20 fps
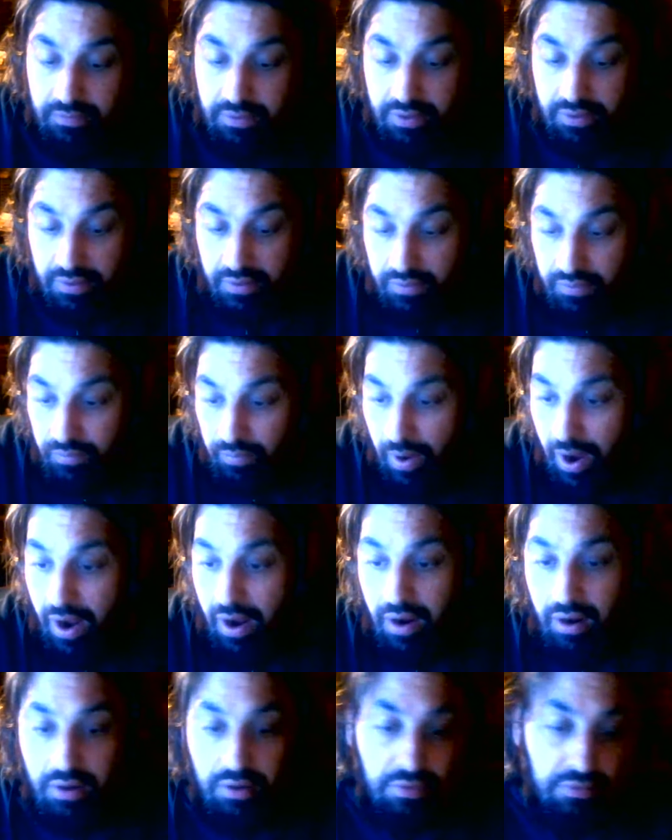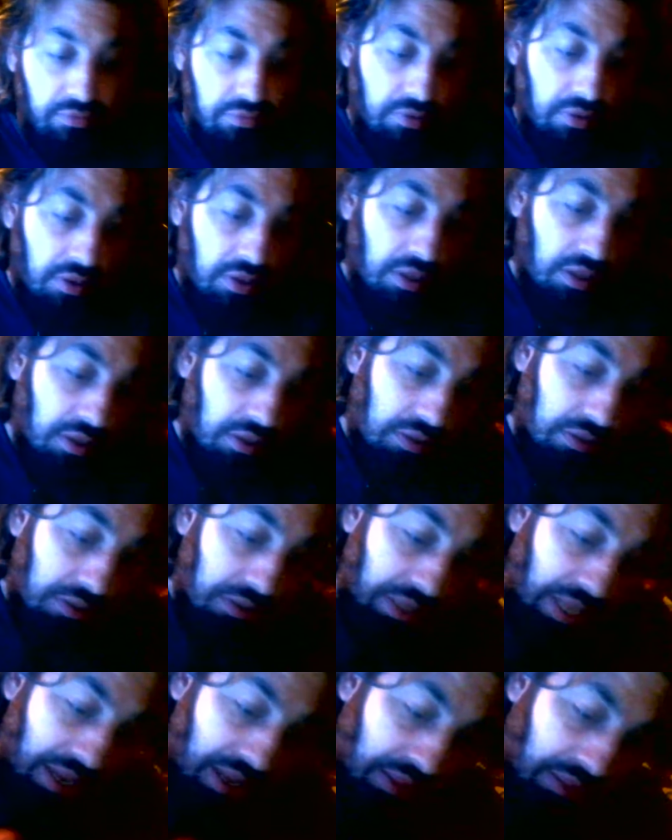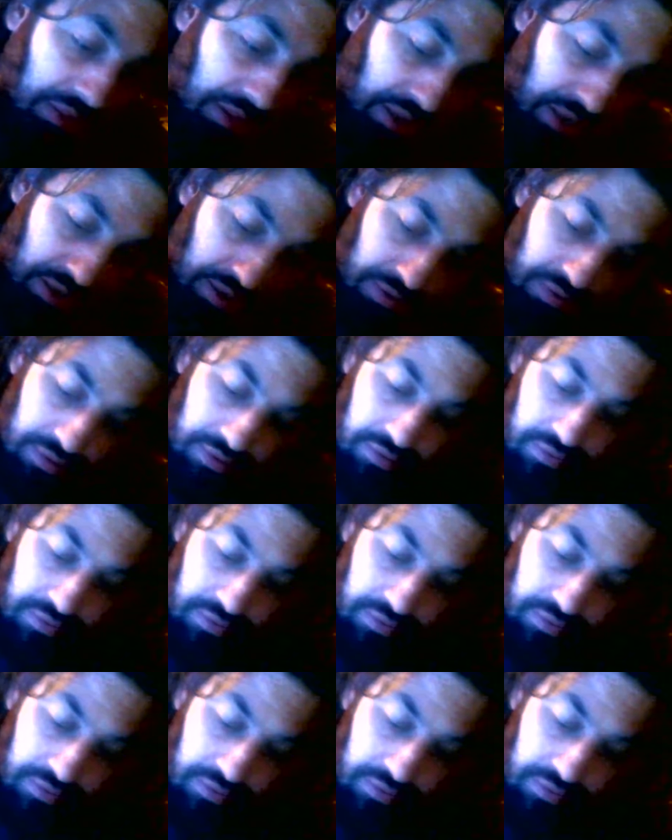which is rare because lately